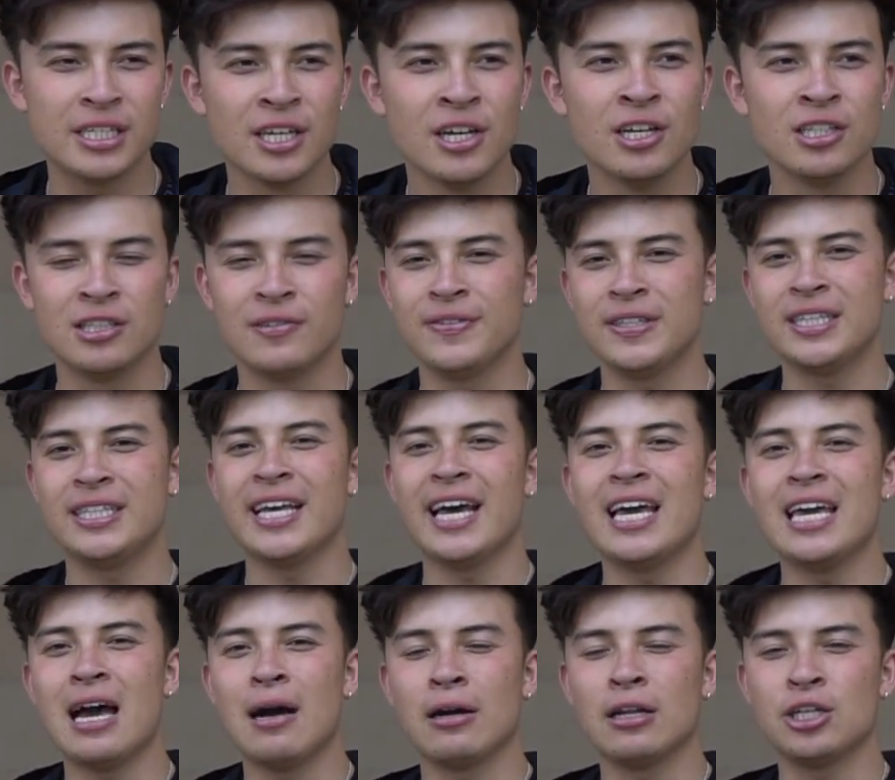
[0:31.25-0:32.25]
So for
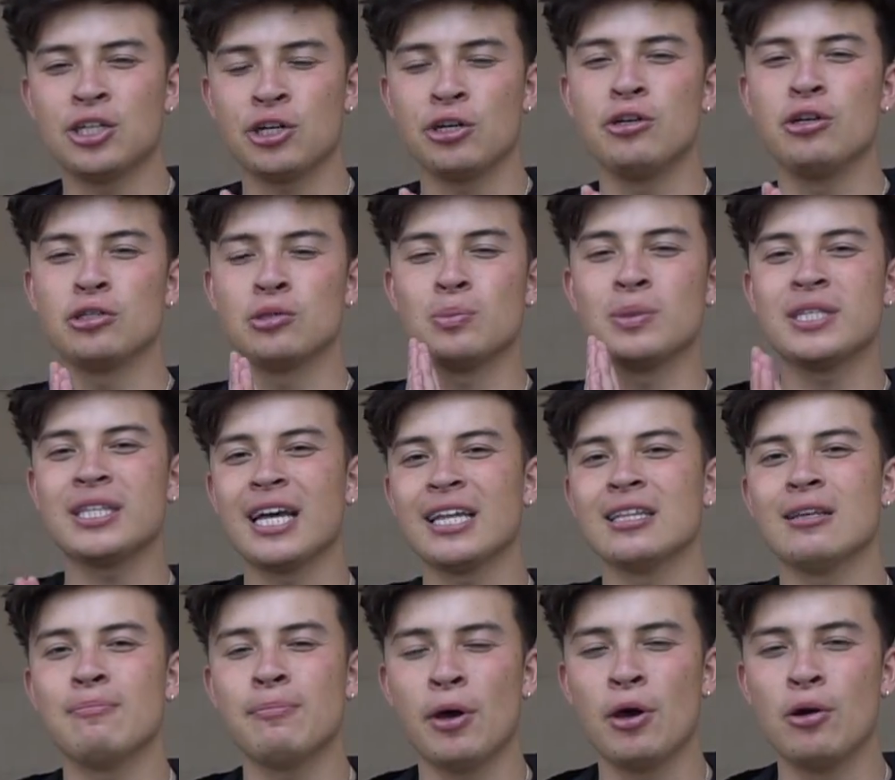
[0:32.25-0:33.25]
today, I'm gonna show you some standing